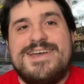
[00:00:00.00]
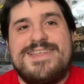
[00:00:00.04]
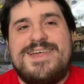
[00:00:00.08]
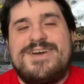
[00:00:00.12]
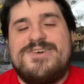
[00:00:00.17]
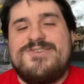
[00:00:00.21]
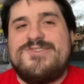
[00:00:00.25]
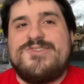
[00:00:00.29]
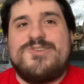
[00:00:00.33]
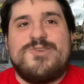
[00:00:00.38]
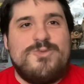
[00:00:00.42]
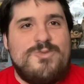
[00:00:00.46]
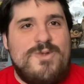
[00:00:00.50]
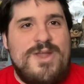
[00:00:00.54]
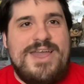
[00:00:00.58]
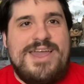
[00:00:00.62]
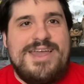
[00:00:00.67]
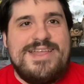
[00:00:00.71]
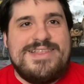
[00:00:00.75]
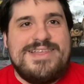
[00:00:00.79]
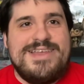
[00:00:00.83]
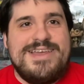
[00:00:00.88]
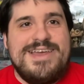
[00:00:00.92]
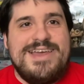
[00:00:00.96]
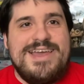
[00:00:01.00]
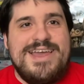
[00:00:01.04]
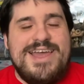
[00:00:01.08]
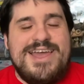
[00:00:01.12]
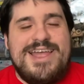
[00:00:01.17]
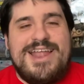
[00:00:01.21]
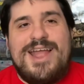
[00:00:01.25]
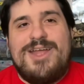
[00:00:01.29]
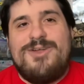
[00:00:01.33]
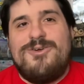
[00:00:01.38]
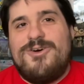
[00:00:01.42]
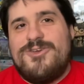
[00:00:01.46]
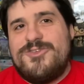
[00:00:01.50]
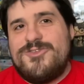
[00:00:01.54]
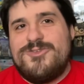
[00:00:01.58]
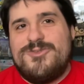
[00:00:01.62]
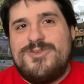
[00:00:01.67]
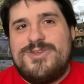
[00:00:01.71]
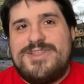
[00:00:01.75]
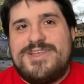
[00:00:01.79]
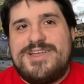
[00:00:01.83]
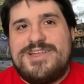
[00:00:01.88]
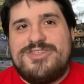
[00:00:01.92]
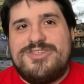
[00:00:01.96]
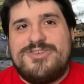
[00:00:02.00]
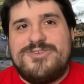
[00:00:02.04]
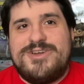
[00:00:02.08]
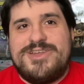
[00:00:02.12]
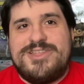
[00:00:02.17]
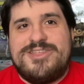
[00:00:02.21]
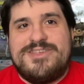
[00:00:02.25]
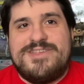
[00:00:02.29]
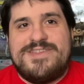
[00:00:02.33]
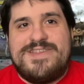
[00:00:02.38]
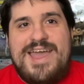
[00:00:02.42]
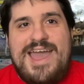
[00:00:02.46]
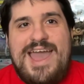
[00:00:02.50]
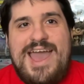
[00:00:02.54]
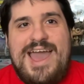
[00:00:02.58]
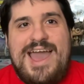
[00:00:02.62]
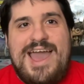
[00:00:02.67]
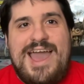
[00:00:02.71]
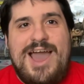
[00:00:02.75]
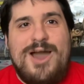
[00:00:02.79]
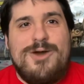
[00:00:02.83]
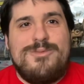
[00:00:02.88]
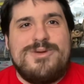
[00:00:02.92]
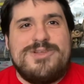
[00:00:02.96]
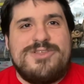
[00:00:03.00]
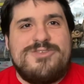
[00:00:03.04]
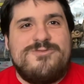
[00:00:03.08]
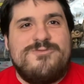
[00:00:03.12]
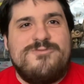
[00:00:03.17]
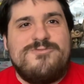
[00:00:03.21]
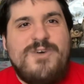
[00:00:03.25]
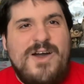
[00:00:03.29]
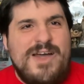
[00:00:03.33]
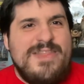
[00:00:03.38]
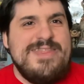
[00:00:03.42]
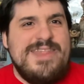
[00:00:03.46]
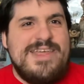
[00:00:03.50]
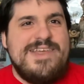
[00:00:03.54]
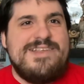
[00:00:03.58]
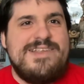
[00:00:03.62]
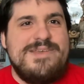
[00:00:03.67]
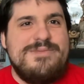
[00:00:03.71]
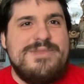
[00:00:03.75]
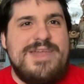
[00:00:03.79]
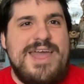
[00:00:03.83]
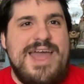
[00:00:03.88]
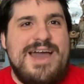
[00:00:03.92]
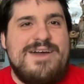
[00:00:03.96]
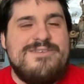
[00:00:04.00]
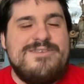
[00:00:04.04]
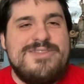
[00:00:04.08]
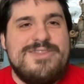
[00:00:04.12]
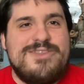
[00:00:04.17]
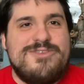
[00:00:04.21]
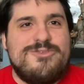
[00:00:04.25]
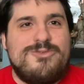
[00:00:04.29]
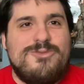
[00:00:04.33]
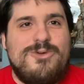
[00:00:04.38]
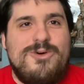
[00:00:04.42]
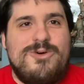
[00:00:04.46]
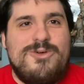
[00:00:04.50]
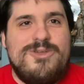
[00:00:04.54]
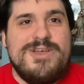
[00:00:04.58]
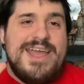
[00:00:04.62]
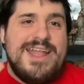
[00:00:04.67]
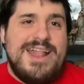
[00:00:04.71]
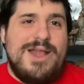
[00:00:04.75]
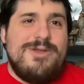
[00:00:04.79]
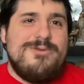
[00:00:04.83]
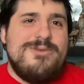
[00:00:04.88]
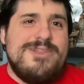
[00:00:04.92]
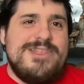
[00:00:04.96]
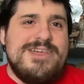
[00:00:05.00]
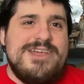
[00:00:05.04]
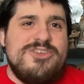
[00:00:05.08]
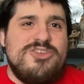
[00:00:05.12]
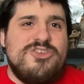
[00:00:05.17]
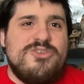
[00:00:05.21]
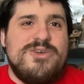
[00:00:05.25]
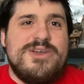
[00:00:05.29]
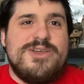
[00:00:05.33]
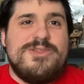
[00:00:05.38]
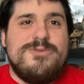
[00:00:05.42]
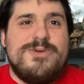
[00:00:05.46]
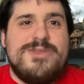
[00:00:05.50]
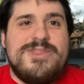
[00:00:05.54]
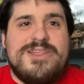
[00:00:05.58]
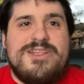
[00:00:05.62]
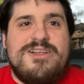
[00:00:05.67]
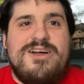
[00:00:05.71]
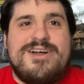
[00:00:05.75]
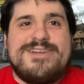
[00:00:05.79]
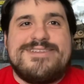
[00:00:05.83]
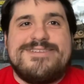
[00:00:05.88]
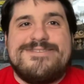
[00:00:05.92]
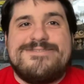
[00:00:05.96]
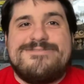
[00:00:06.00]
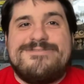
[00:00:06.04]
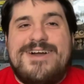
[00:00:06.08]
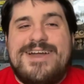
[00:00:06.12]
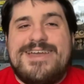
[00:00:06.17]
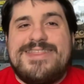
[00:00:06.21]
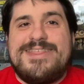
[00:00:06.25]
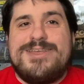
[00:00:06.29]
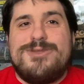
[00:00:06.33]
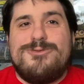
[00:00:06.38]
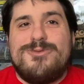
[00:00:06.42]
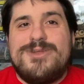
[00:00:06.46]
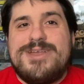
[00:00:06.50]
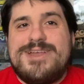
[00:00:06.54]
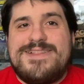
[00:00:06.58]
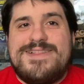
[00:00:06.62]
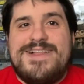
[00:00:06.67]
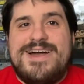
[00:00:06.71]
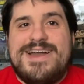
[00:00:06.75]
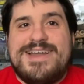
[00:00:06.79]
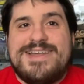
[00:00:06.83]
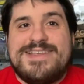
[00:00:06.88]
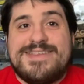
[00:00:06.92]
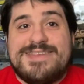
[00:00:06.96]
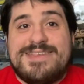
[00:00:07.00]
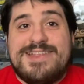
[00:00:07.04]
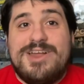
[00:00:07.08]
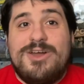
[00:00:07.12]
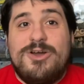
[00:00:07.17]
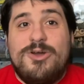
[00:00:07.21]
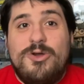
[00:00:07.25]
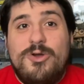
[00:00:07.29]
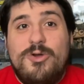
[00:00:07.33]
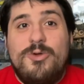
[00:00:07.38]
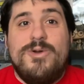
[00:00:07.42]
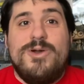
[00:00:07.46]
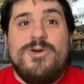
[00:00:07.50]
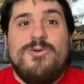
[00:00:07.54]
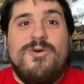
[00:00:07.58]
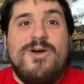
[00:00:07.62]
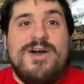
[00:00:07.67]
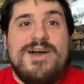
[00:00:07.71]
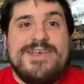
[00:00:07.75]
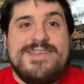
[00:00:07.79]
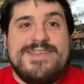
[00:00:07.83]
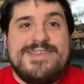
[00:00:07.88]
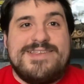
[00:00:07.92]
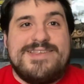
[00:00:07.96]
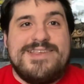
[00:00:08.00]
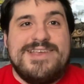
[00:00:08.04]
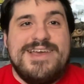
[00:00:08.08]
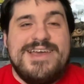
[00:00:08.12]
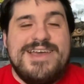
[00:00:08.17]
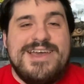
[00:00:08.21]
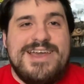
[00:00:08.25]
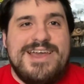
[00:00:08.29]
That was great, and I also really enjoyed just how much fun they seem to have in this role. And I really enjoyed when the Doctor finally realized who it was.